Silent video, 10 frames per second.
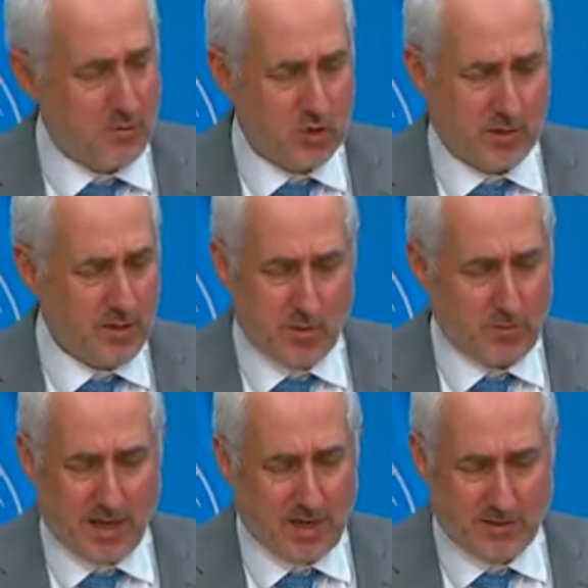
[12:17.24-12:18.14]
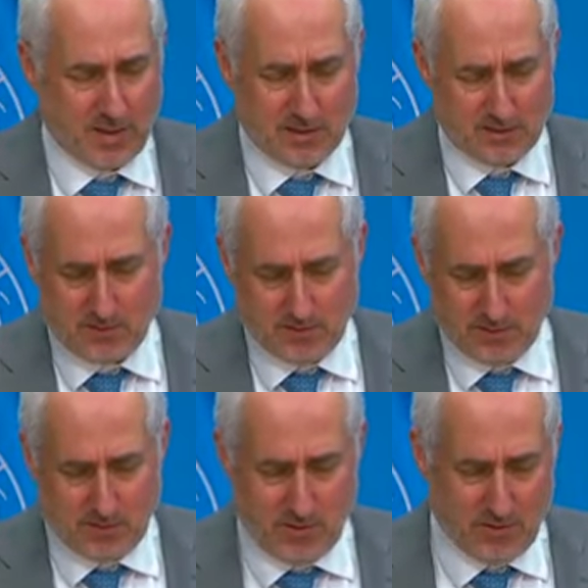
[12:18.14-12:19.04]
I'm sure he will be.
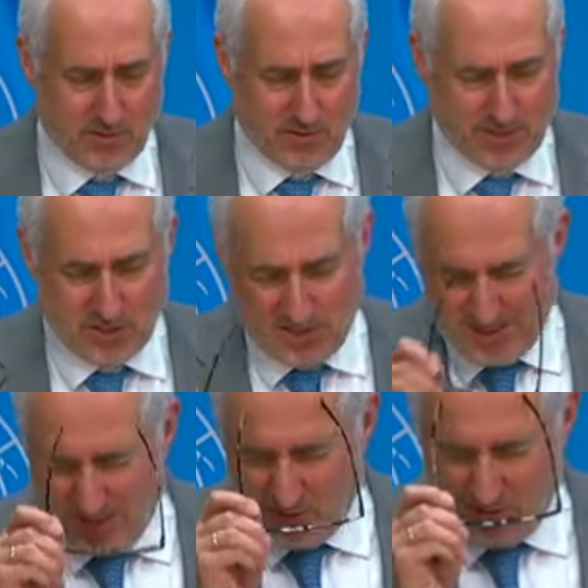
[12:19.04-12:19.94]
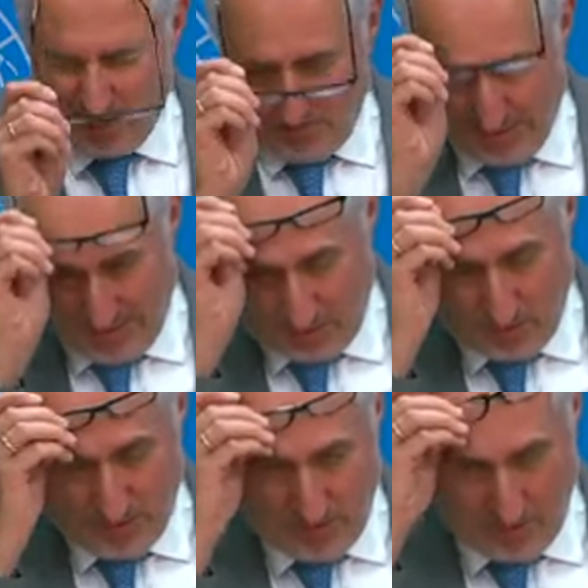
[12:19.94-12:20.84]
The SG schedule is not in my head
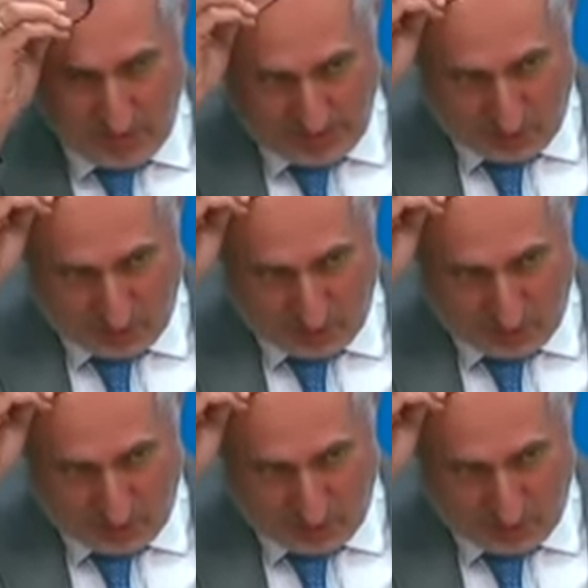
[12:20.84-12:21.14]
right now, but